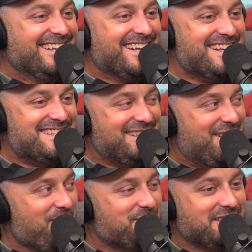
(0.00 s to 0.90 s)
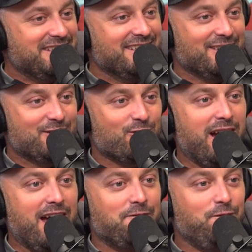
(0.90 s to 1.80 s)
As he goes into a
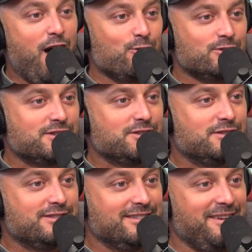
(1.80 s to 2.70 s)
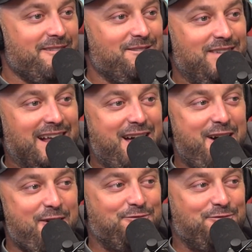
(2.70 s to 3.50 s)
crowd, folks, hello,